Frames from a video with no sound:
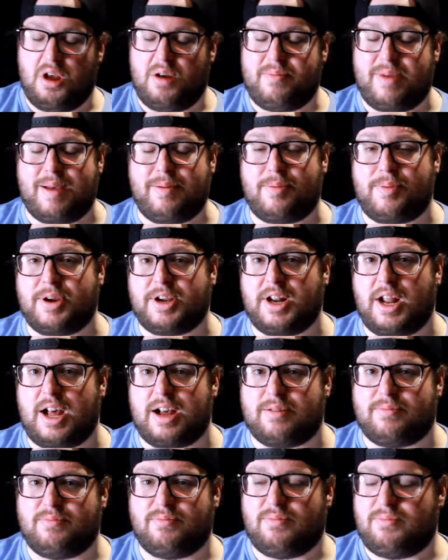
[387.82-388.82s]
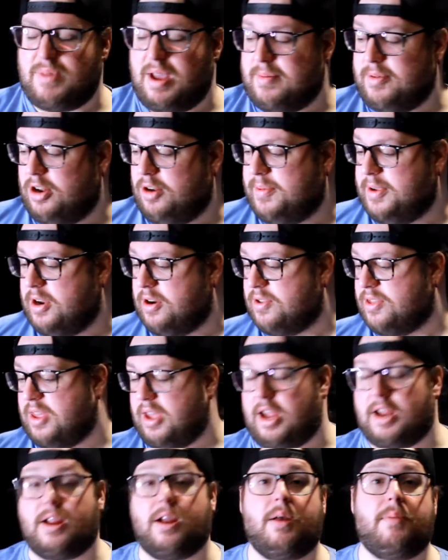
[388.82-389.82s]
maybe pick it up. Maybe it'll be your
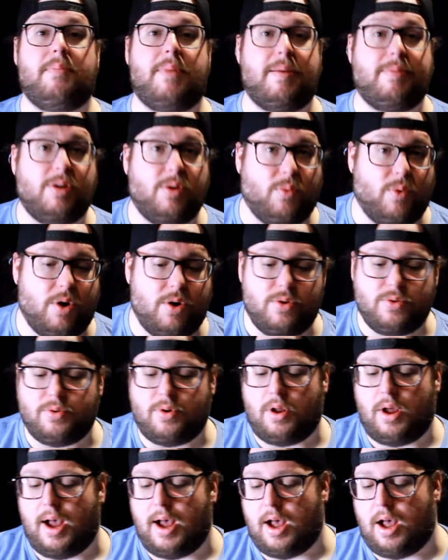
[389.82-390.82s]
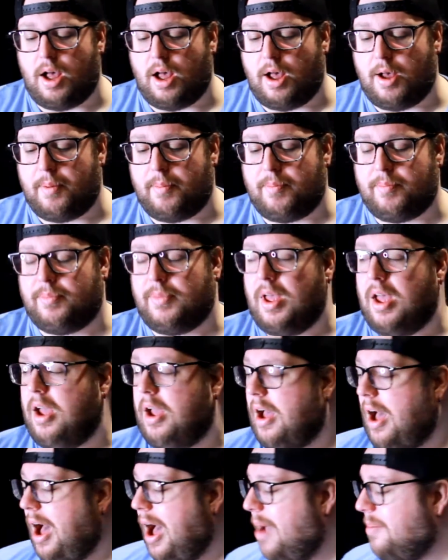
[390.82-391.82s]
thing. Maybe it won't. I'm
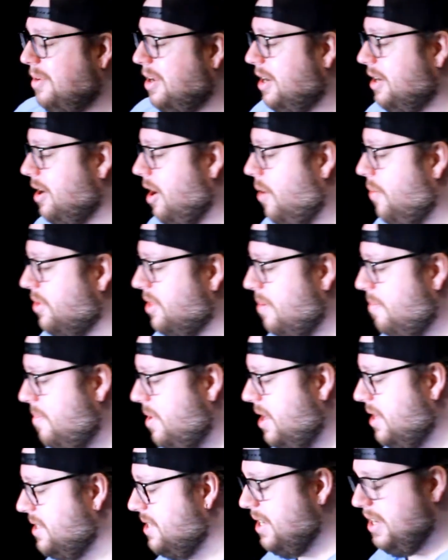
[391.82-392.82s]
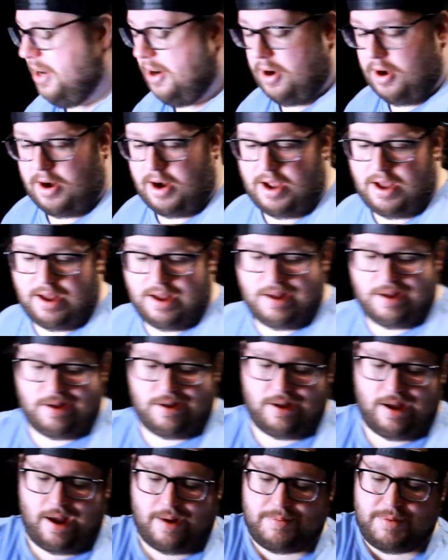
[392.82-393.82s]
gonna go with the mids here.
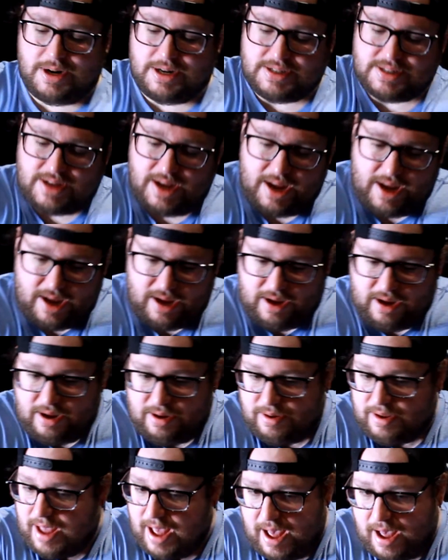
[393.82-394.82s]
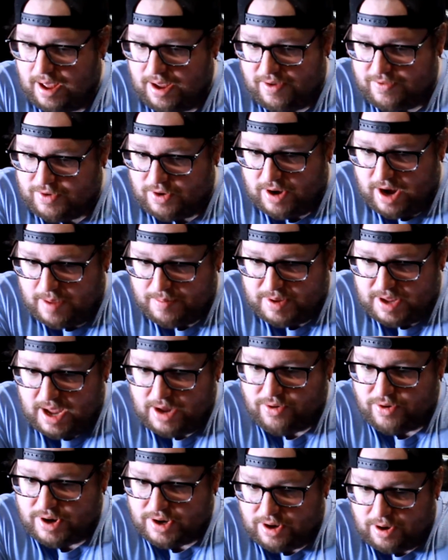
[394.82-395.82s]
I'm gonna say, yeah, if you're an IPA
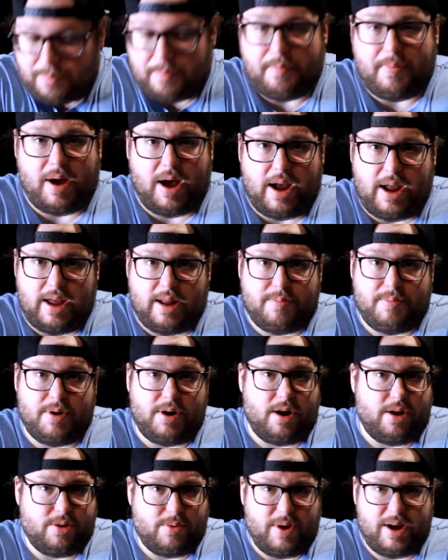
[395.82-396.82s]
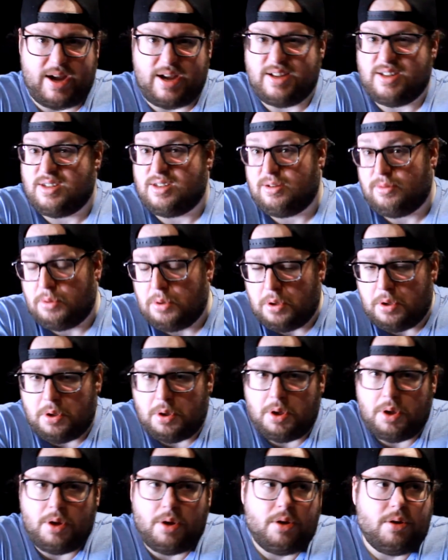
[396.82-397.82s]
drinker, buy it. But otherwise,
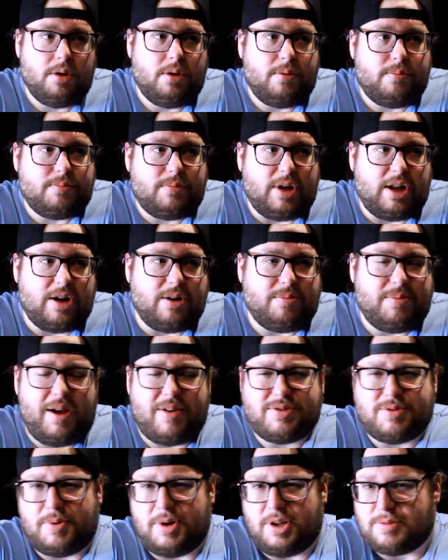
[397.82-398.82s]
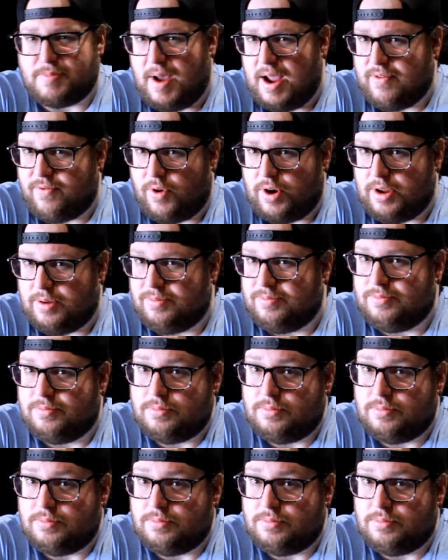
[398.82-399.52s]
you know, have someone else buy it for you.